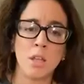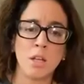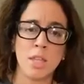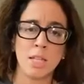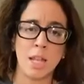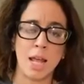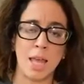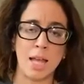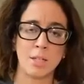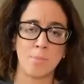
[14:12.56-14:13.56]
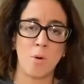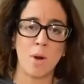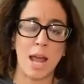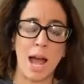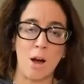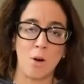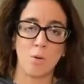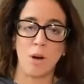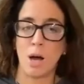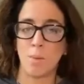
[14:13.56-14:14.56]
thing that I like to point out
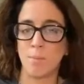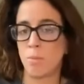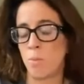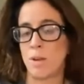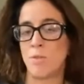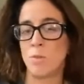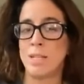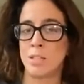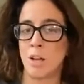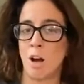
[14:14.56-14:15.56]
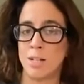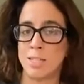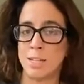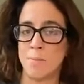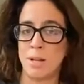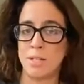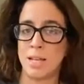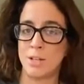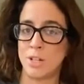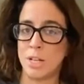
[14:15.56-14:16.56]
whenever we start a seated
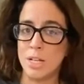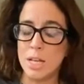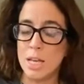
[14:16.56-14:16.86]
meditation